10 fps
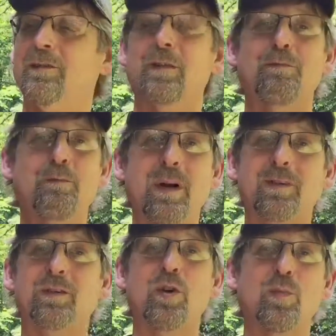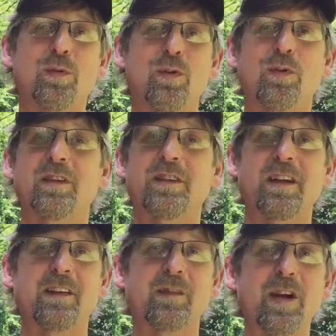the best GoPro that
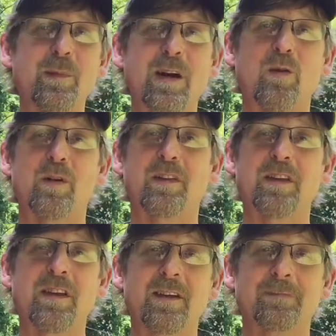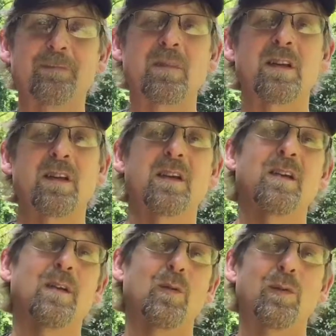they have come out with yet.
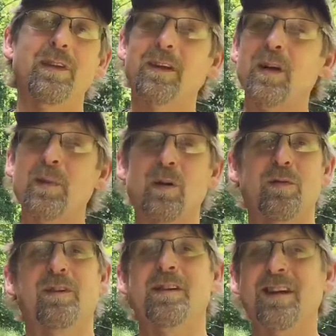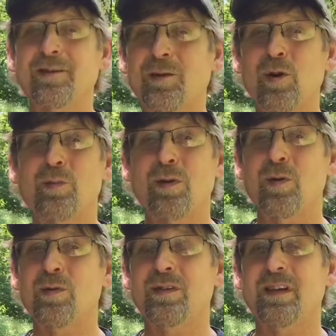When they come out with the next
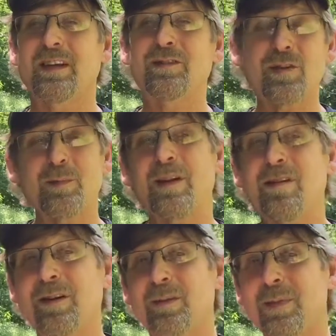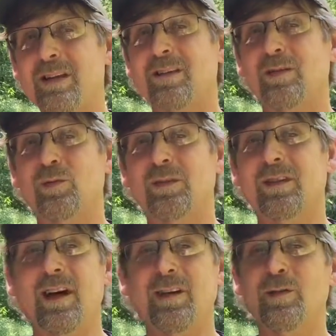GoPro, it's going to be hard to beat this one.
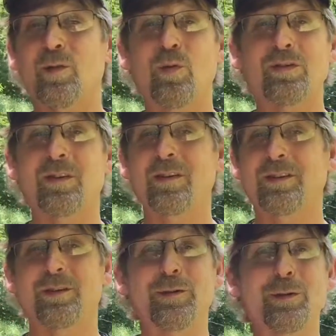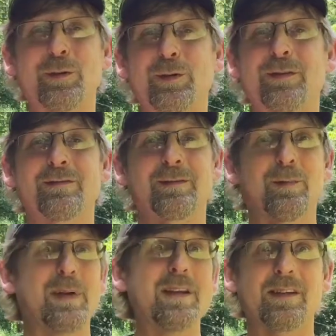I don't know what they're going to do
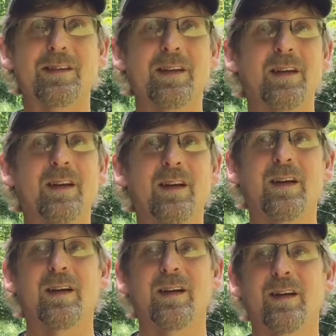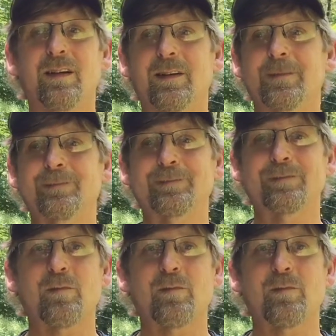to beat it, other